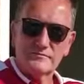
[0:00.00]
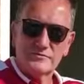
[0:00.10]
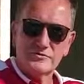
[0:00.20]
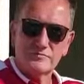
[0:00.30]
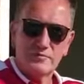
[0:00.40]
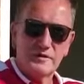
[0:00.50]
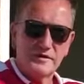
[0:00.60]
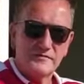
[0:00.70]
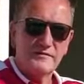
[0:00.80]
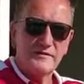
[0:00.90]
should
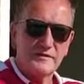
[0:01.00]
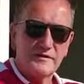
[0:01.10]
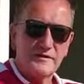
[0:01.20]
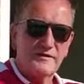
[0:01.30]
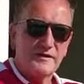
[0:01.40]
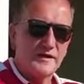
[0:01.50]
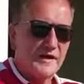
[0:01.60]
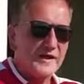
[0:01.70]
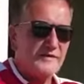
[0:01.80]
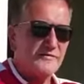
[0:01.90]
be
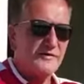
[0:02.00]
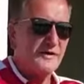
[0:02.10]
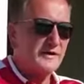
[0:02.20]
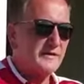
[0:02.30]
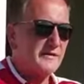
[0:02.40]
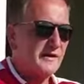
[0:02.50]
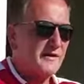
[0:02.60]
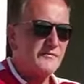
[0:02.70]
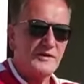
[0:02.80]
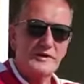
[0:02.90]

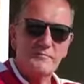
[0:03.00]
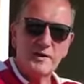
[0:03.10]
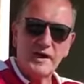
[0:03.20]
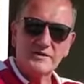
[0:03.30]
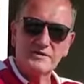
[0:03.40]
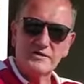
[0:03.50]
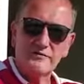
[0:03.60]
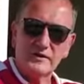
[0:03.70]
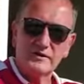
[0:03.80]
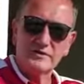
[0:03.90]
evenly matched. I
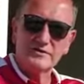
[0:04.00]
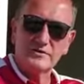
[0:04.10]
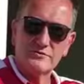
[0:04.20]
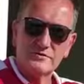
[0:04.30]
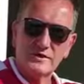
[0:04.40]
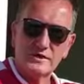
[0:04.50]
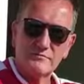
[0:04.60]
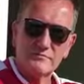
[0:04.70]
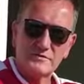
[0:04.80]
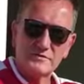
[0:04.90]
think the two
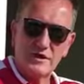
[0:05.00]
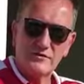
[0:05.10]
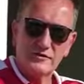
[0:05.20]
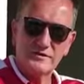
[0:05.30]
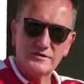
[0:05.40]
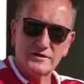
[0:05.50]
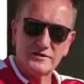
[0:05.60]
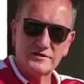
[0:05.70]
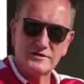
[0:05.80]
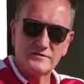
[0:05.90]
teams over the
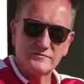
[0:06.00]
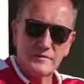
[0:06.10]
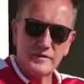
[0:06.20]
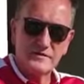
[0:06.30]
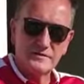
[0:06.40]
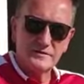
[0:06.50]
season have been,